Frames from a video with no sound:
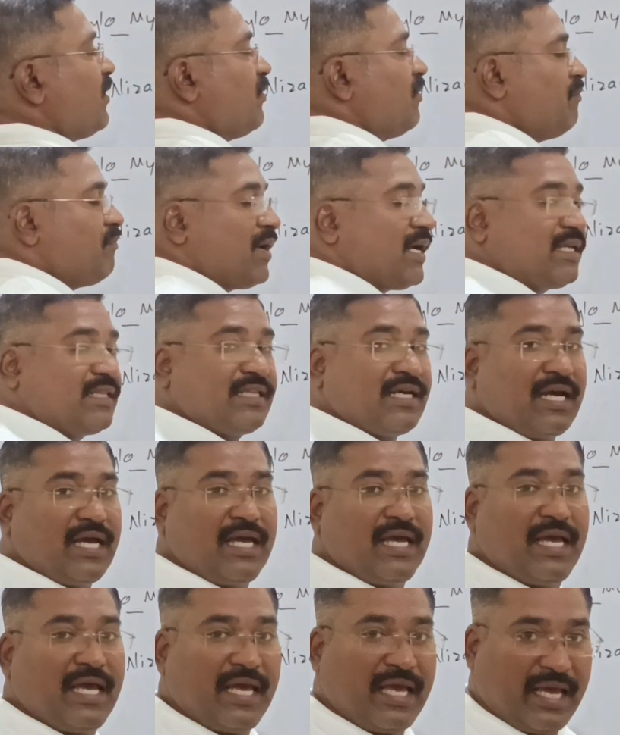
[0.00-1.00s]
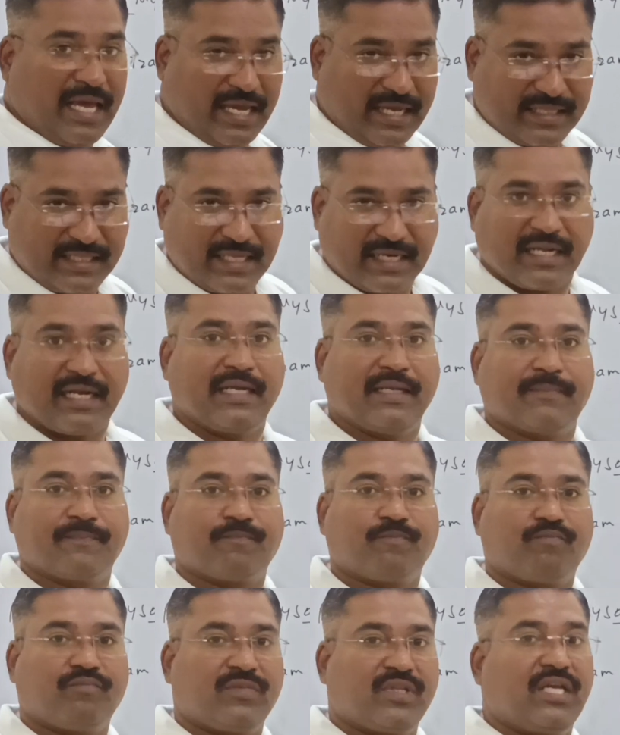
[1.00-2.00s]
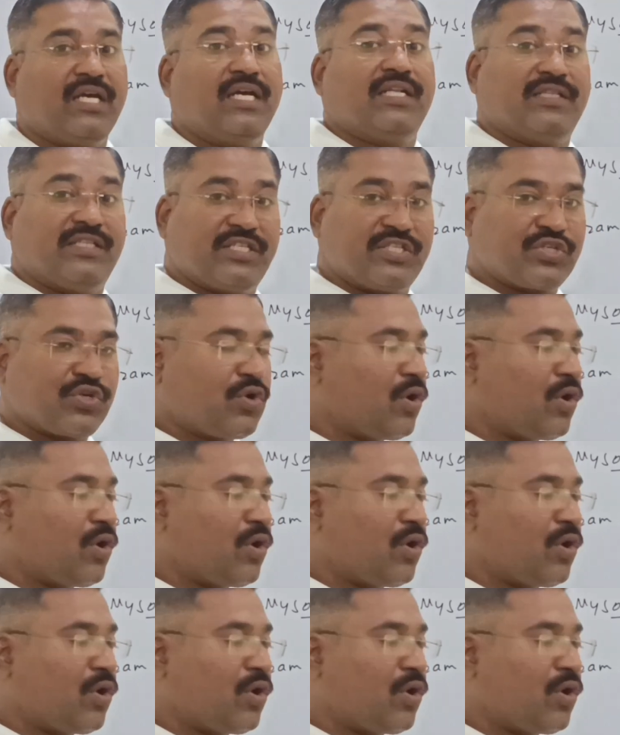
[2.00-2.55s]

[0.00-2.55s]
whom? By the Hyder Ali. This